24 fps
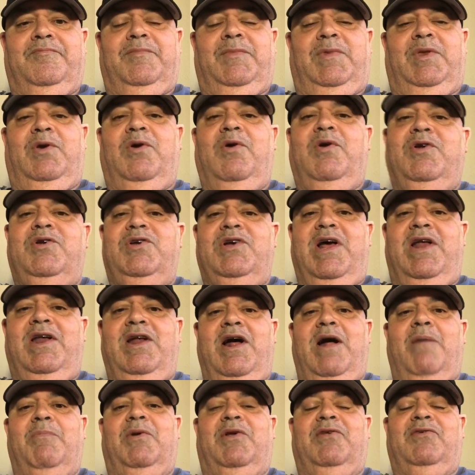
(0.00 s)
Go to Johns
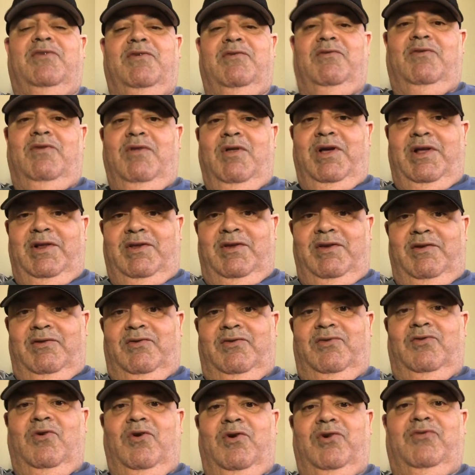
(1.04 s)
Hopkins and look at the
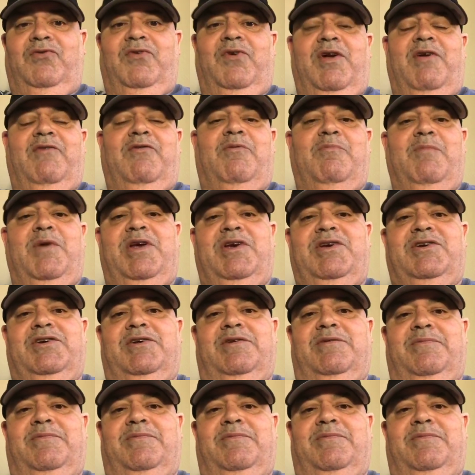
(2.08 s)
source for information.